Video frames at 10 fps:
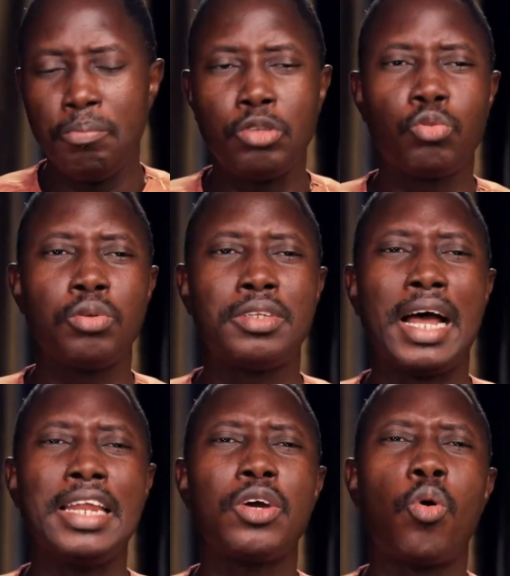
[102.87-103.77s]
Be
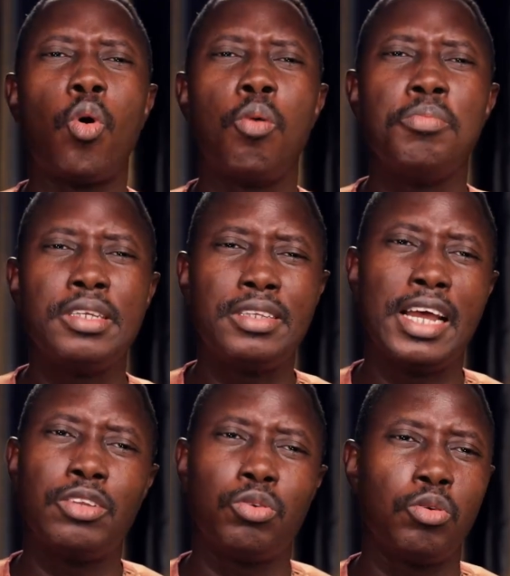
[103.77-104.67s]
totally
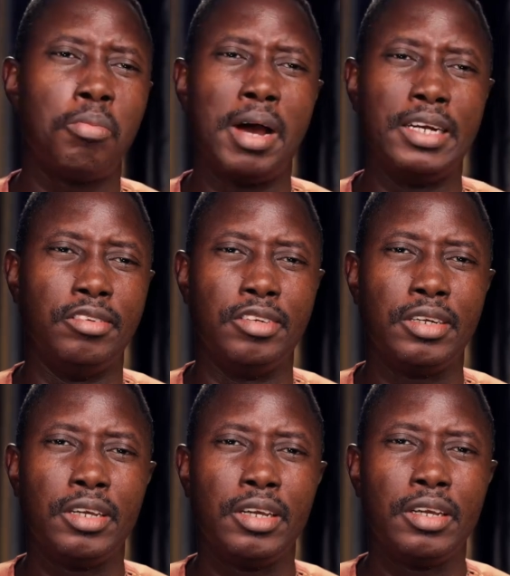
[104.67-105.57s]
committed to your marriage.
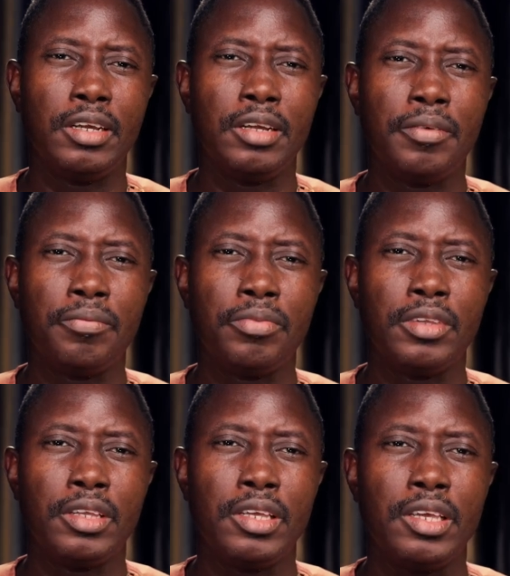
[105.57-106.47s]

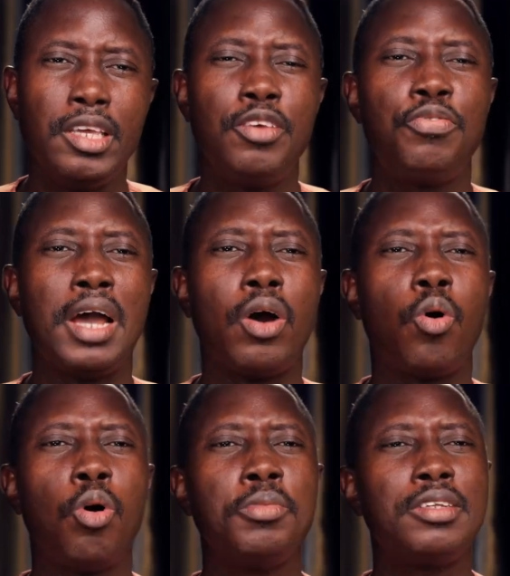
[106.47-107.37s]
If you are
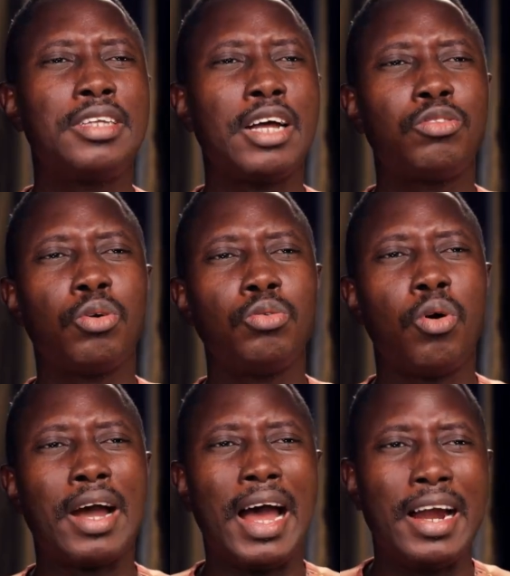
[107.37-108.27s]
committed to
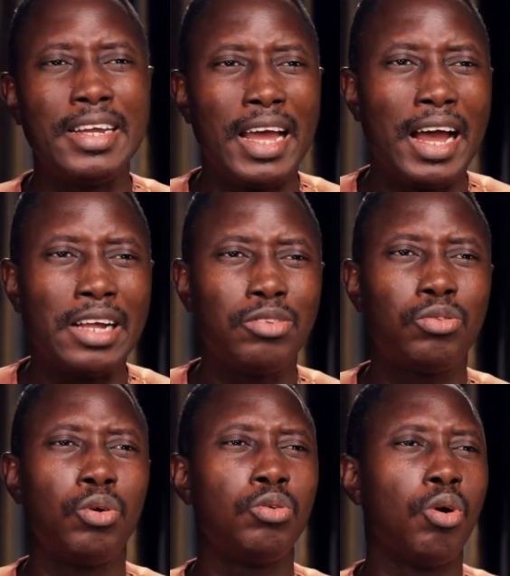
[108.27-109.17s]
your career,
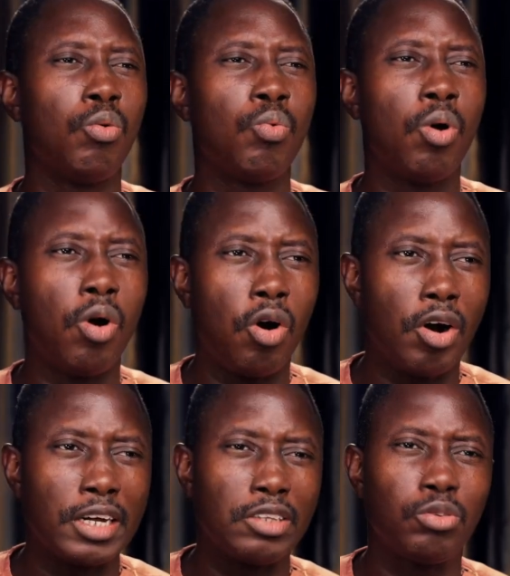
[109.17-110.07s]
to your
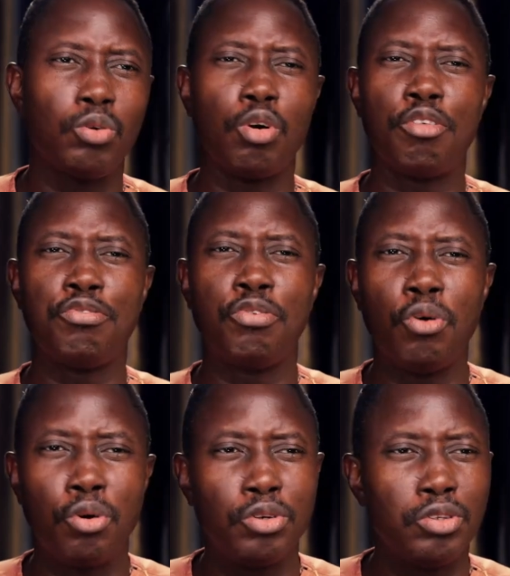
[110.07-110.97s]
work, to your
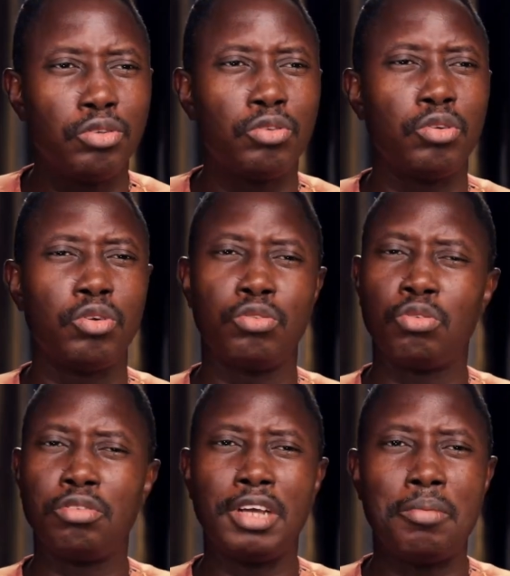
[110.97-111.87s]
phone, to your
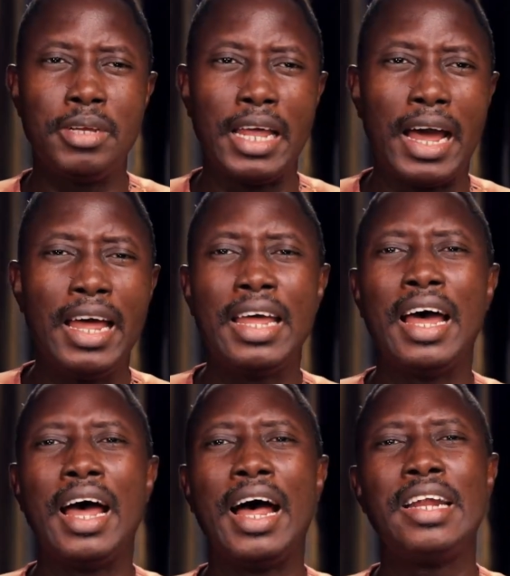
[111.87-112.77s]
social media,
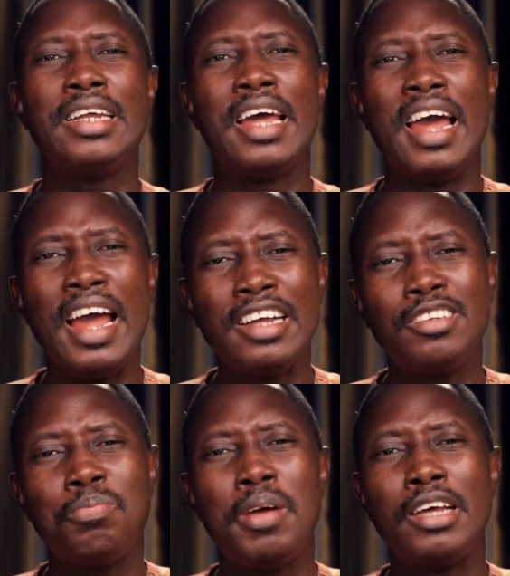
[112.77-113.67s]
at the
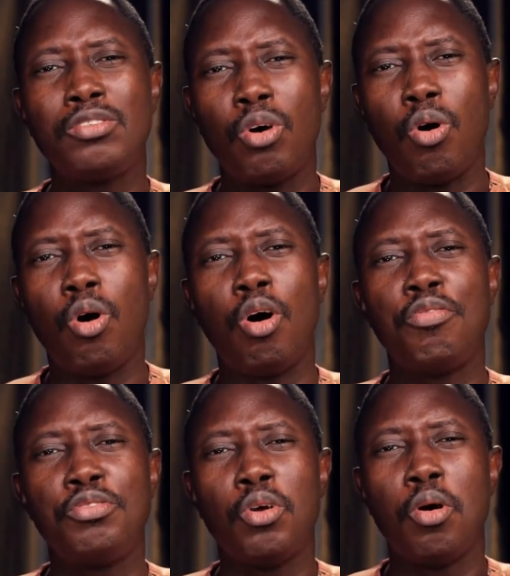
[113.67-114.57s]
expense
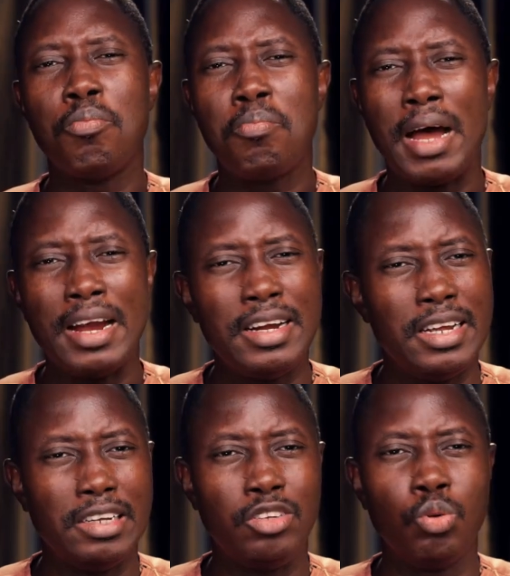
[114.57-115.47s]
of your
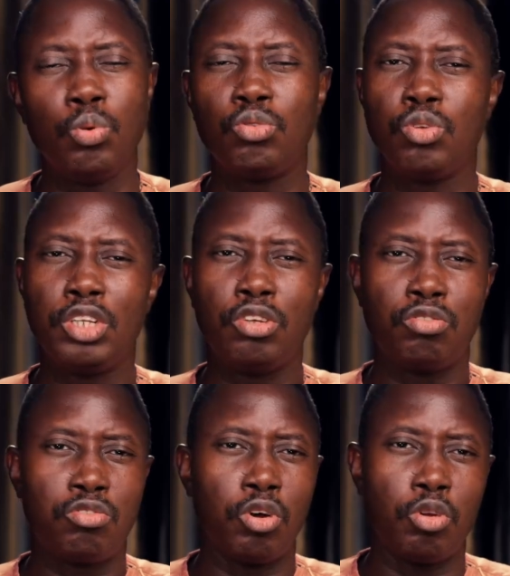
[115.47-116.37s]
marriage, you will soon
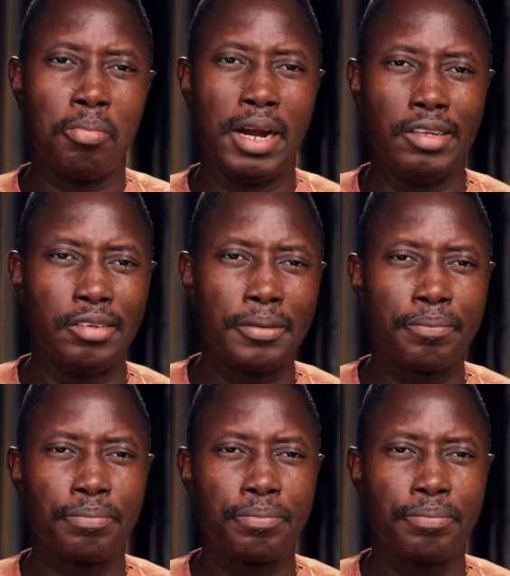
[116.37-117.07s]
destroy your marriage.